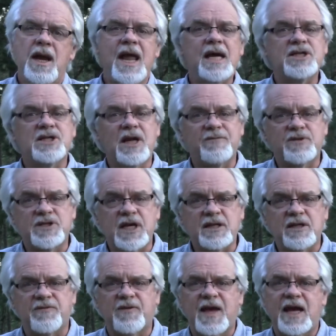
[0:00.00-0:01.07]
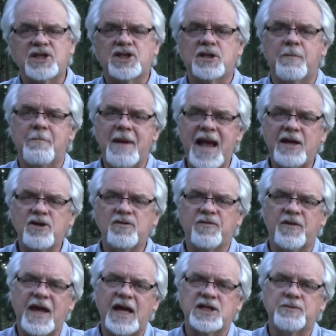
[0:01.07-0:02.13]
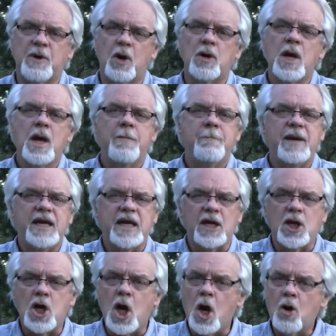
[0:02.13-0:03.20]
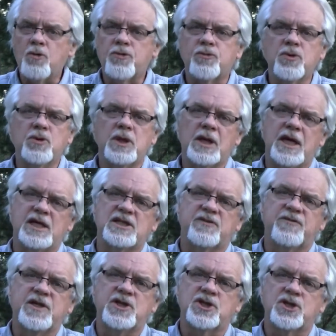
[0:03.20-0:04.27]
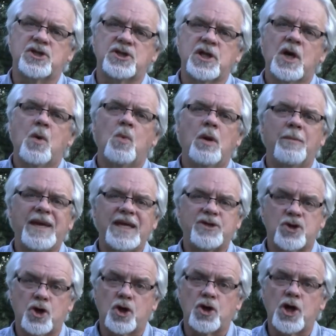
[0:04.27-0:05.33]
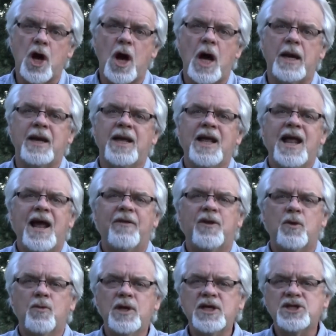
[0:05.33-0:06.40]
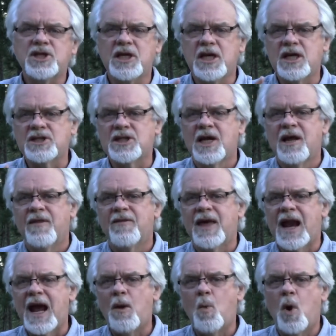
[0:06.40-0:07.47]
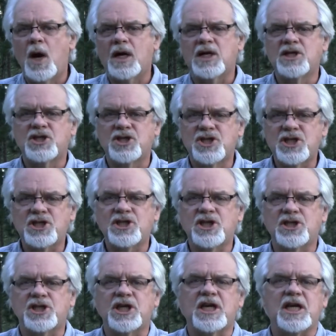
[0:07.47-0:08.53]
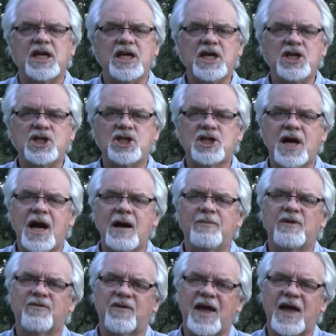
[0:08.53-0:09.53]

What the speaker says: Next, I've set the flash to manual flash mode, meaning no through the lens features will be turned on. And the reason is that I want consistency each time the